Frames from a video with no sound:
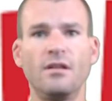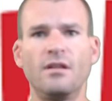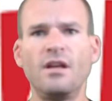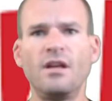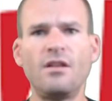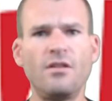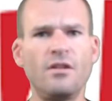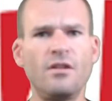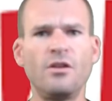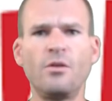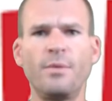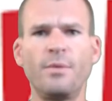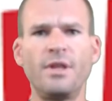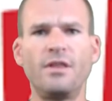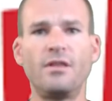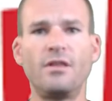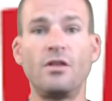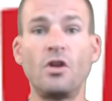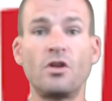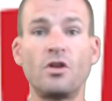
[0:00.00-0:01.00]

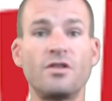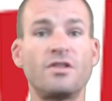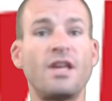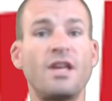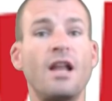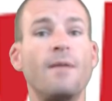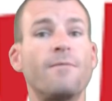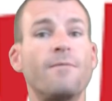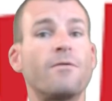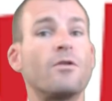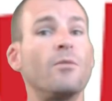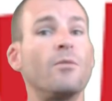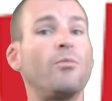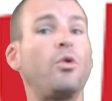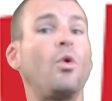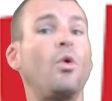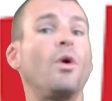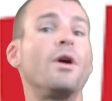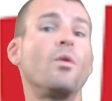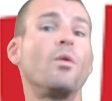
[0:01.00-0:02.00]
They're set up for
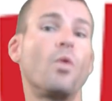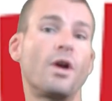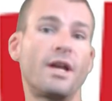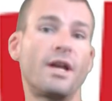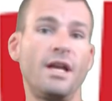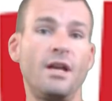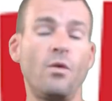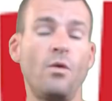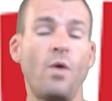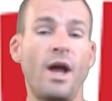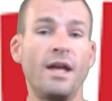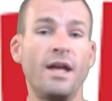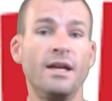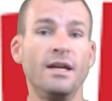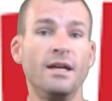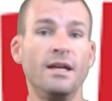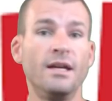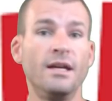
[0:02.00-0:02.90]
employee work anyway.